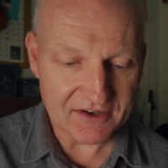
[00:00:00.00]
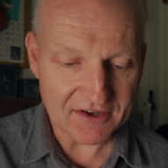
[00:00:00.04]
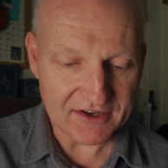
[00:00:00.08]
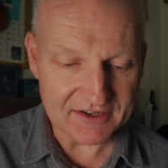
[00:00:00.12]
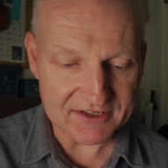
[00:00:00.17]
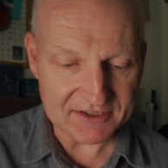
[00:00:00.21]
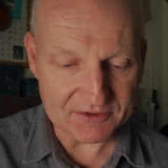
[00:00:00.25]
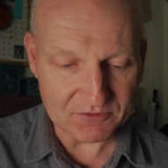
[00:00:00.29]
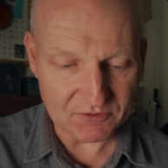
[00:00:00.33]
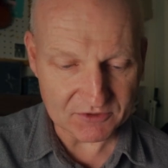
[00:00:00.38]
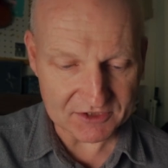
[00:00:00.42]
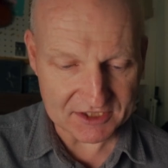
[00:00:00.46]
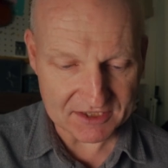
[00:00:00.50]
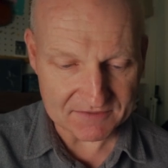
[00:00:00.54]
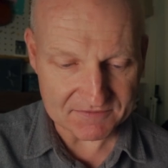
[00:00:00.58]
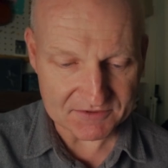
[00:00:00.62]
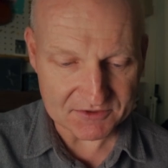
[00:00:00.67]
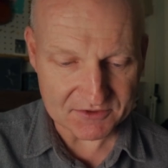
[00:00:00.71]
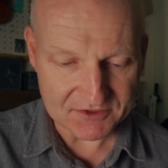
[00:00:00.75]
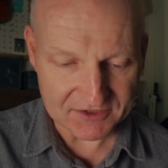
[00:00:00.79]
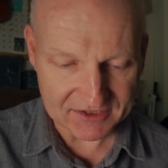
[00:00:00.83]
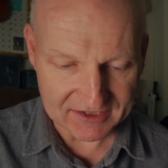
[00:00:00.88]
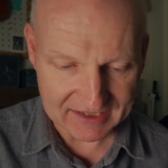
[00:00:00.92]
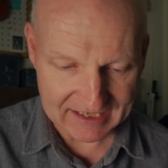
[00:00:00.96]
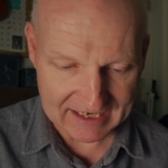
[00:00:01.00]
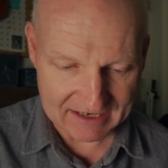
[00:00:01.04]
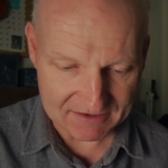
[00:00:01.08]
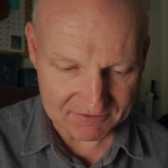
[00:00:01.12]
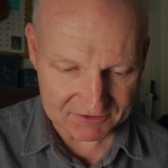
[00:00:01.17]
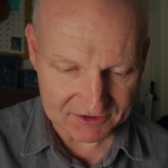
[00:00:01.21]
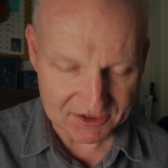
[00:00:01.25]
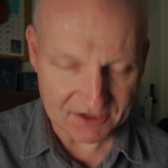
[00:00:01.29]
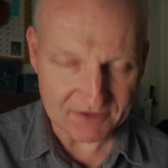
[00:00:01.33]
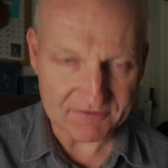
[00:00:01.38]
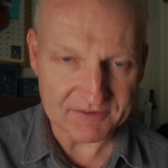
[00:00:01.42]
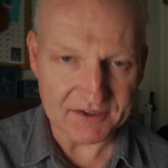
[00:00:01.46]
and it will give you the
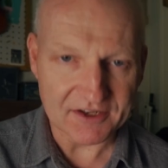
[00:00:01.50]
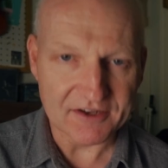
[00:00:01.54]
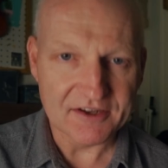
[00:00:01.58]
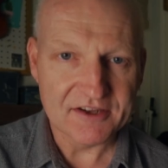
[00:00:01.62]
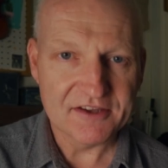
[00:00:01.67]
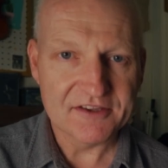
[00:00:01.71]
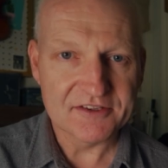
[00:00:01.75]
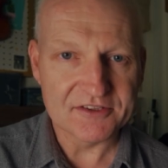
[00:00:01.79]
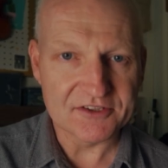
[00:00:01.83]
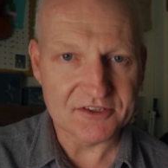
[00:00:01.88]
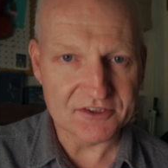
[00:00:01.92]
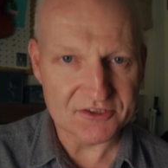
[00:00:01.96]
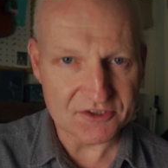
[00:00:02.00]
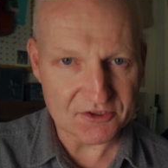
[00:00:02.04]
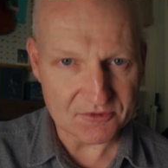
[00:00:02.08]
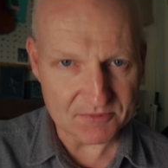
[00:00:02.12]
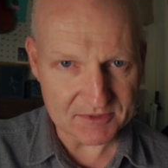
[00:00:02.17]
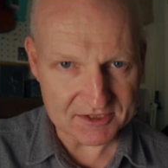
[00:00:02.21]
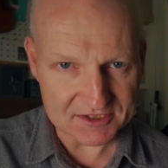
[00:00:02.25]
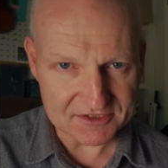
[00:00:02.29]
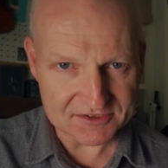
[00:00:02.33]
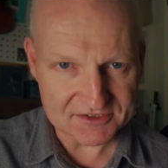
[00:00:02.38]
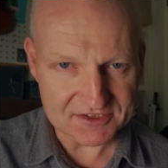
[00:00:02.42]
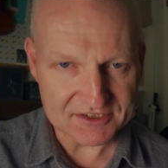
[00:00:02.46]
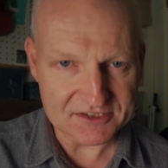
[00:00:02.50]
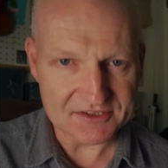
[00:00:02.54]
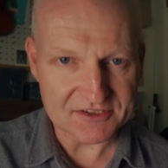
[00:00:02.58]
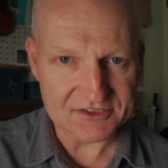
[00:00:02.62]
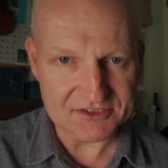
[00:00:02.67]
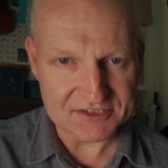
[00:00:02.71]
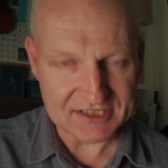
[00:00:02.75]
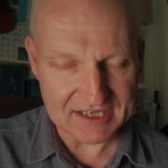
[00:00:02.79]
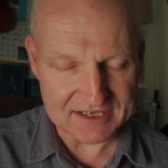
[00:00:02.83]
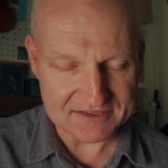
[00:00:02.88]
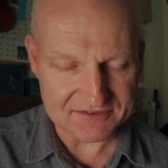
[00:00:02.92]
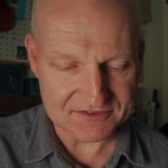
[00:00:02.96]
cloud cover, the humidity, the
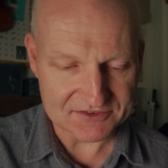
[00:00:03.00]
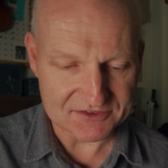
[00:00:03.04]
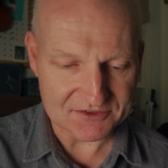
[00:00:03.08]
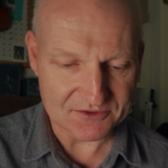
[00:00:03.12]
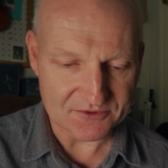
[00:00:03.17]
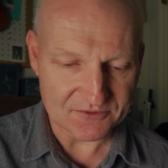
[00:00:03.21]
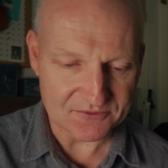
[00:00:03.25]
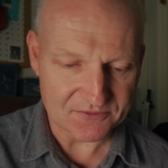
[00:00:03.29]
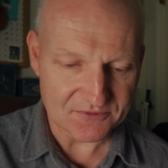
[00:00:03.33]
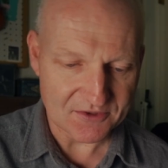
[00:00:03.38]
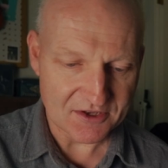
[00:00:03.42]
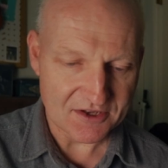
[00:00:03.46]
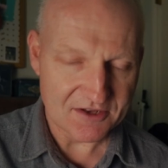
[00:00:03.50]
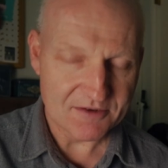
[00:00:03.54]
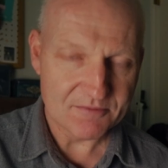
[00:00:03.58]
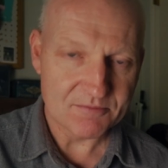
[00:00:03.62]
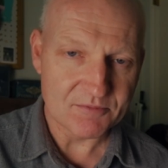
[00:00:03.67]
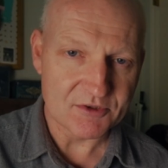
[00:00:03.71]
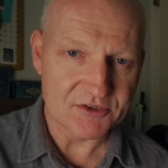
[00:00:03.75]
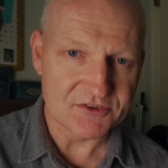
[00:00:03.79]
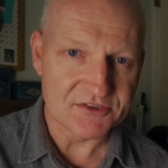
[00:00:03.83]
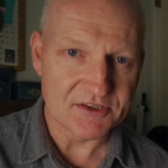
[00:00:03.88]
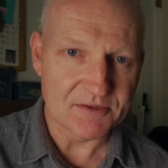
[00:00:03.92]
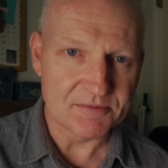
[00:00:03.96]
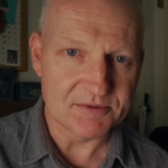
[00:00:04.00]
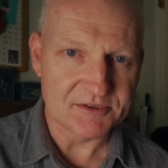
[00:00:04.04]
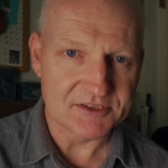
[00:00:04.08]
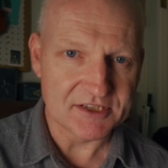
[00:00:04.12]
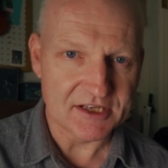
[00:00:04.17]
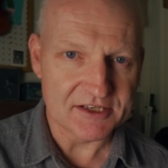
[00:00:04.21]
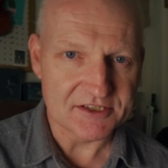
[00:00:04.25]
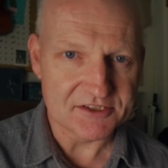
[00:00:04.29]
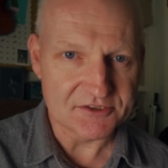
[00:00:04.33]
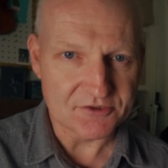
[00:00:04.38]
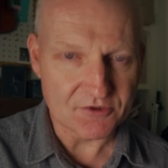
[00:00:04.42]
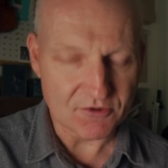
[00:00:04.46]
chance of
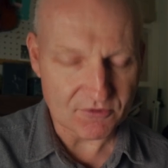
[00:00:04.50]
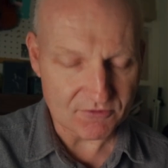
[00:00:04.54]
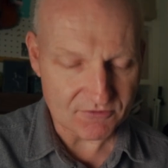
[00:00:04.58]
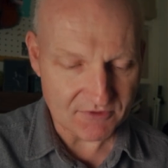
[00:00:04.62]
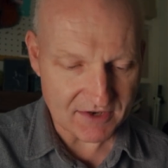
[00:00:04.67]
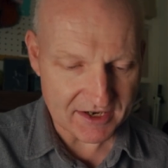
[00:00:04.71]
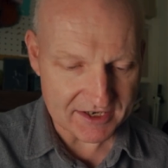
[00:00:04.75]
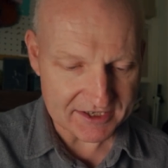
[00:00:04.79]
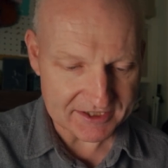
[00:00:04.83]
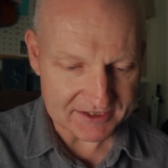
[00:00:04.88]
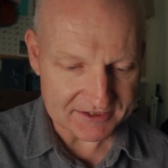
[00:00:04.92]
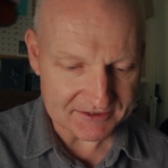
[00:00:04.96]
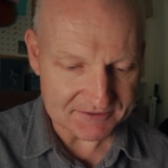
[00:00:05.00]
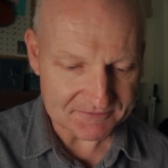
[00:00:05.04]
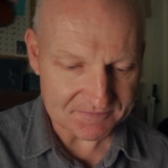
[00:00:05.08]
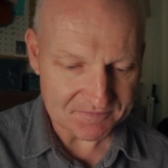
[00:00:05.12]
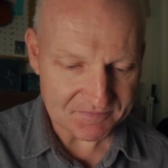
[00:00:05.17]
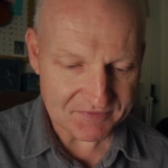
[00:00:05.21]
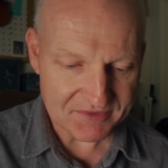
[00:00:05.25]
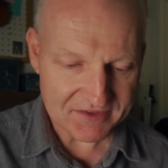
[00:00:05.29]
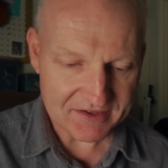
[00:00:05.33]
precipitation or rain.